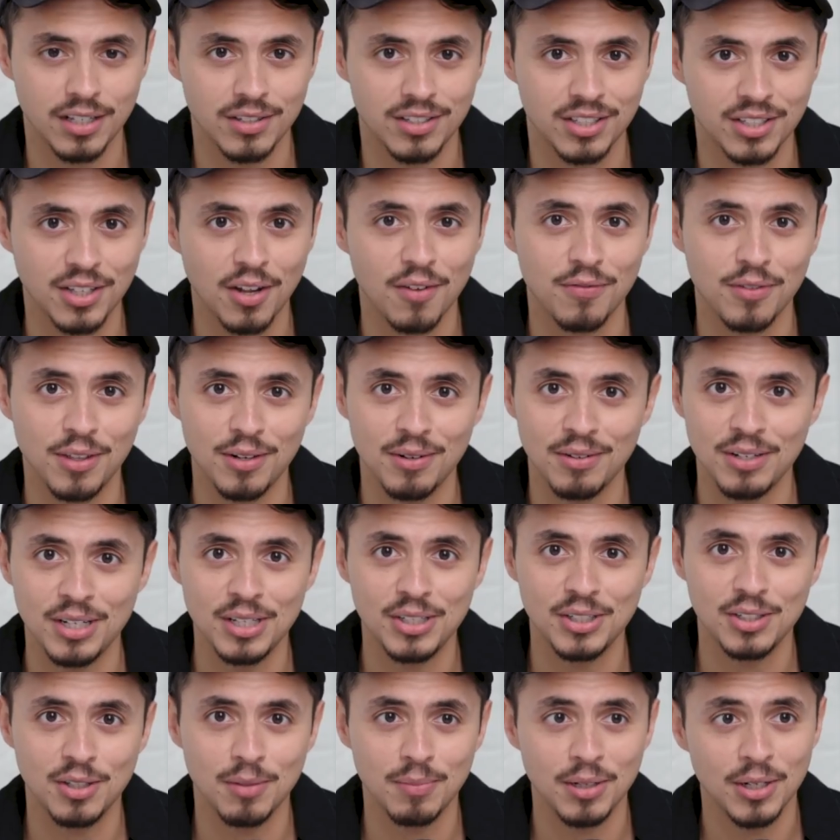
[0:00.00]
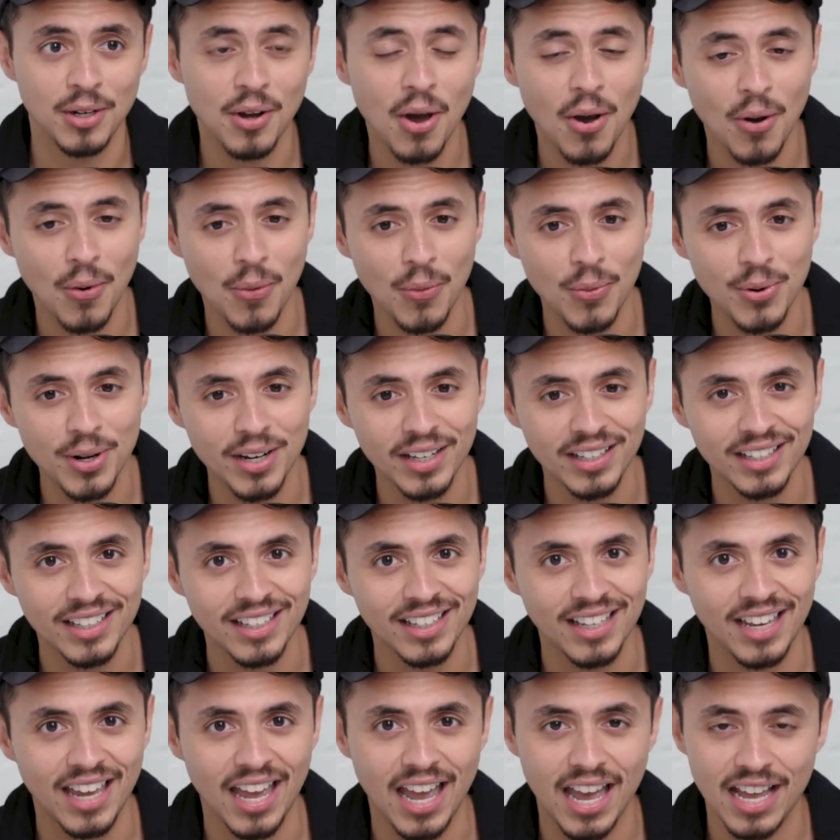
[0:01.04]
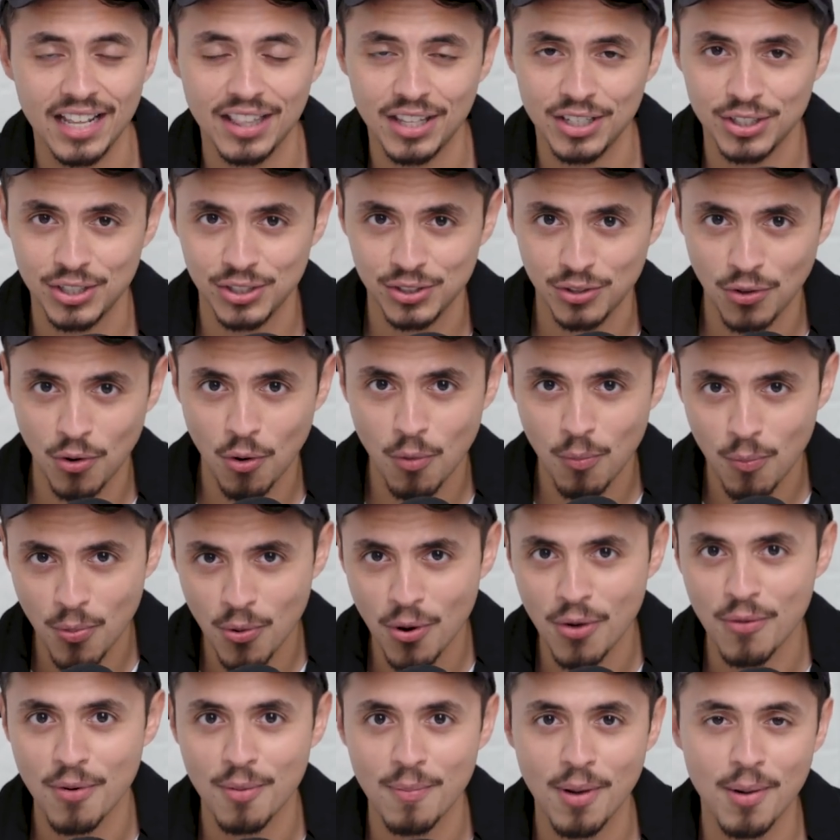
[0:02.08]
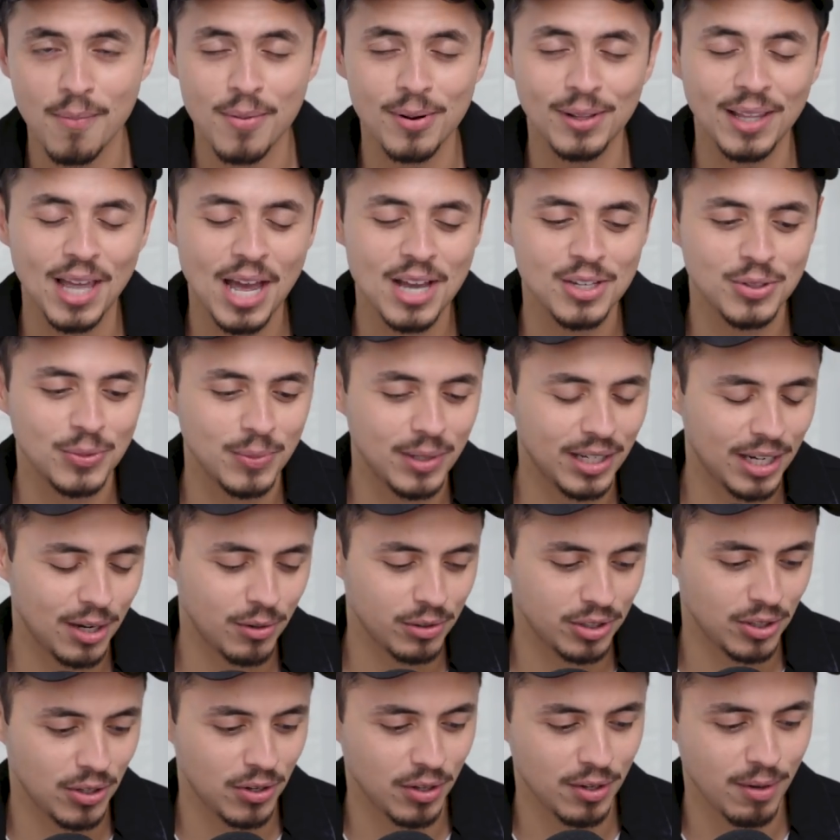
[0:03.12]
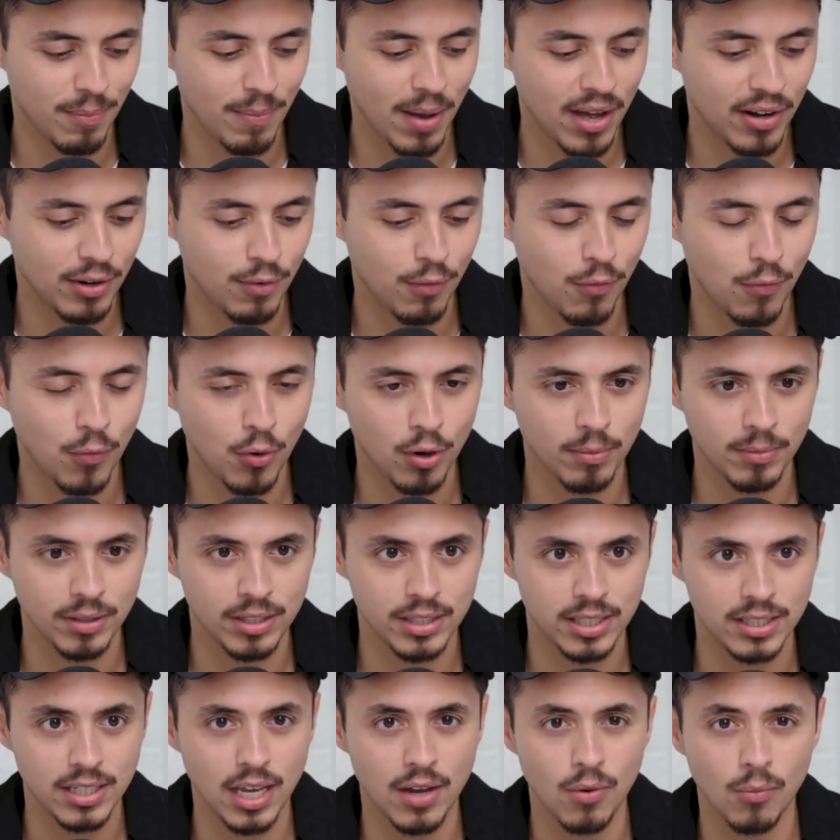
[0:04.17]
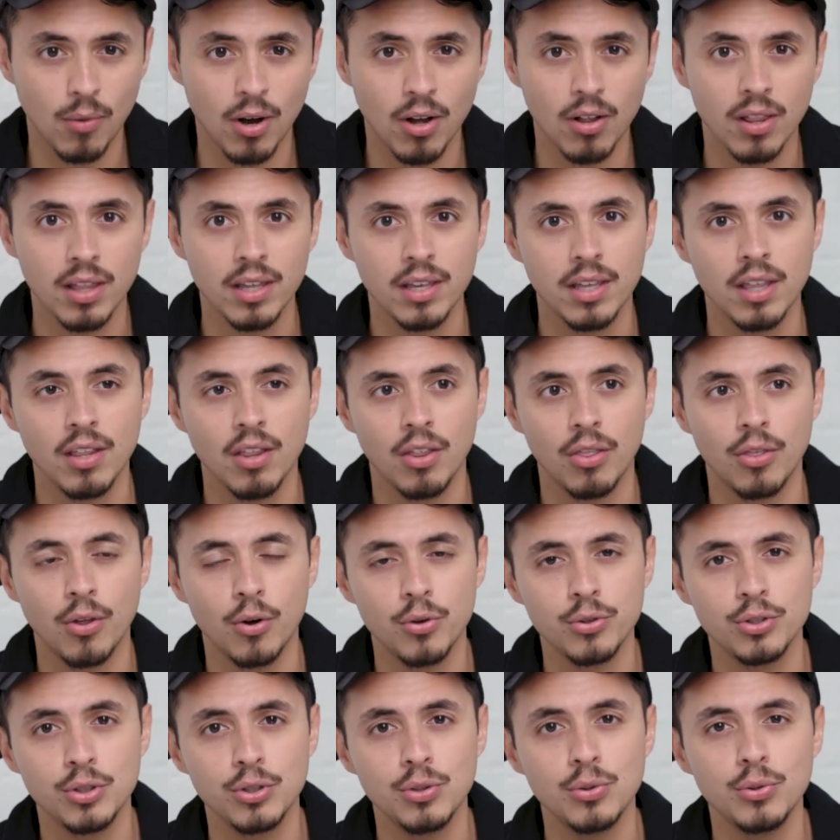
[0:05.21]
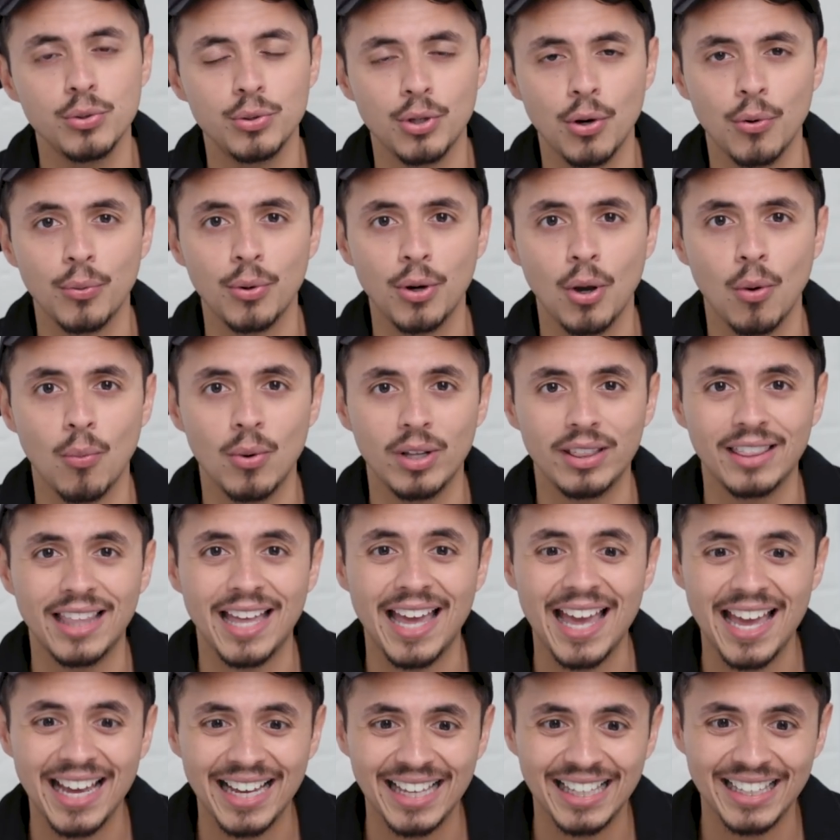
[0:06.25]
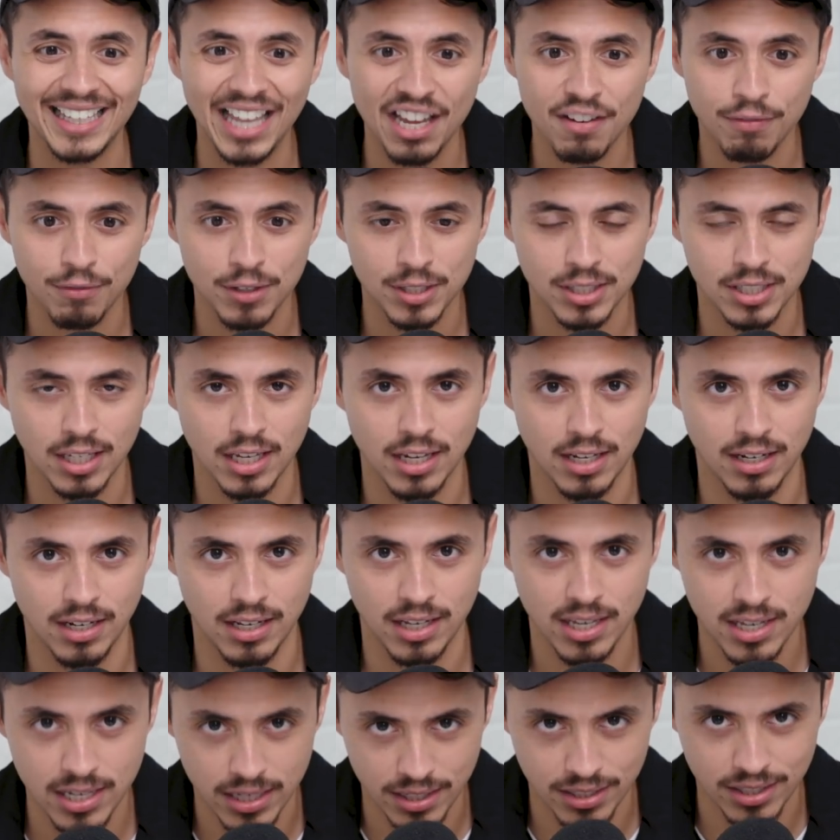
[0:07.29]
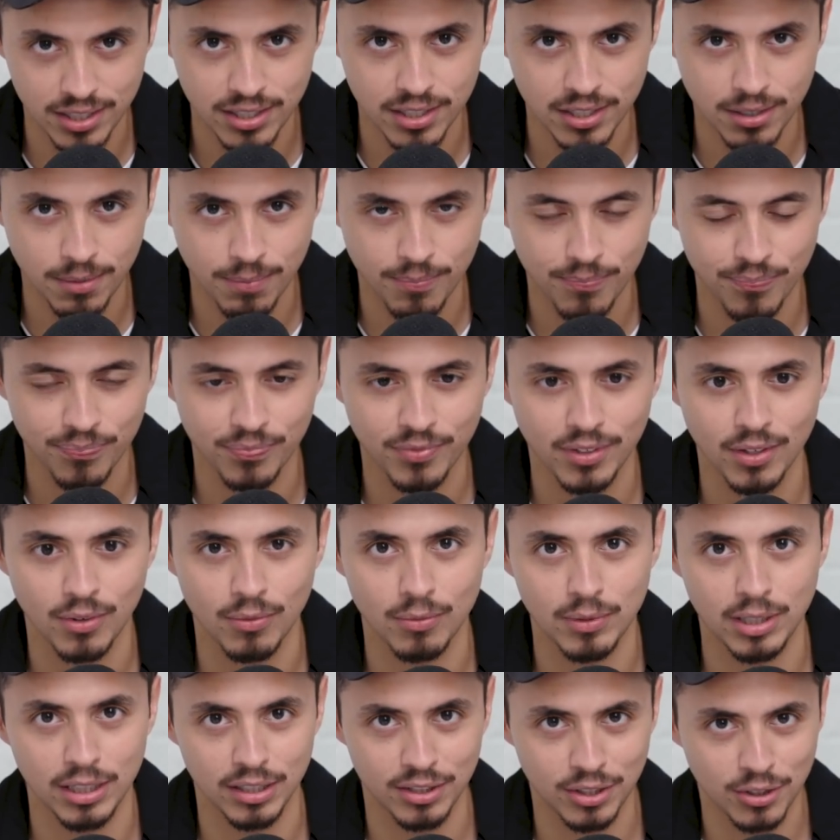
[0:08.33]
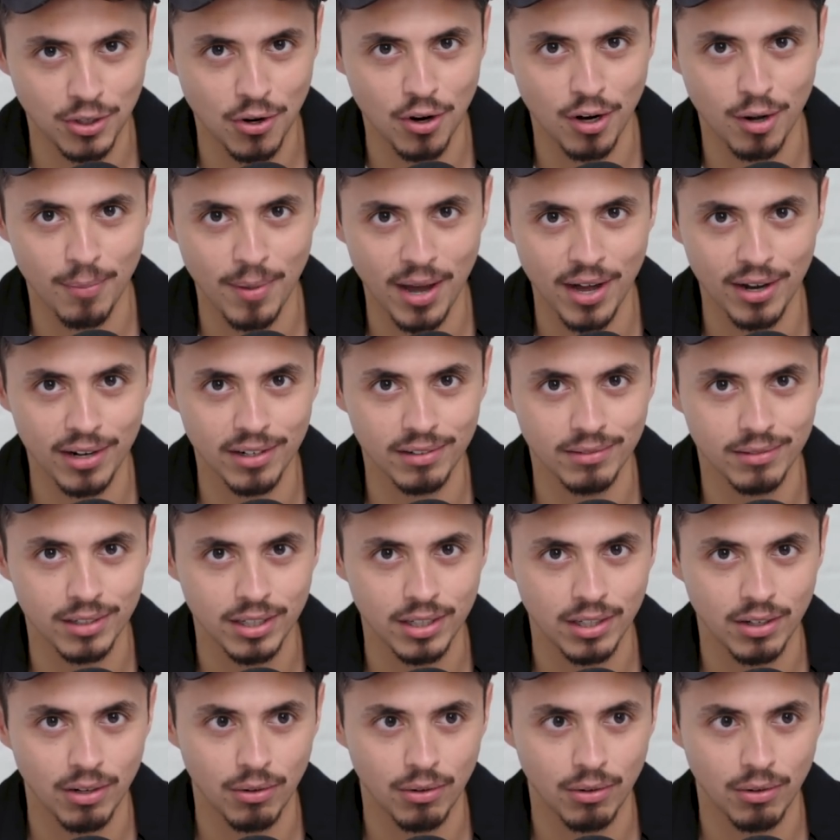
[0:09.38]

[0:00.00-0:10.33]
It's stuff that needs to be known. And this is the whole point. Remember last week I was talking about informed consent. Well, those of you who don't know what the heck glyphosate is, we need to talk about it.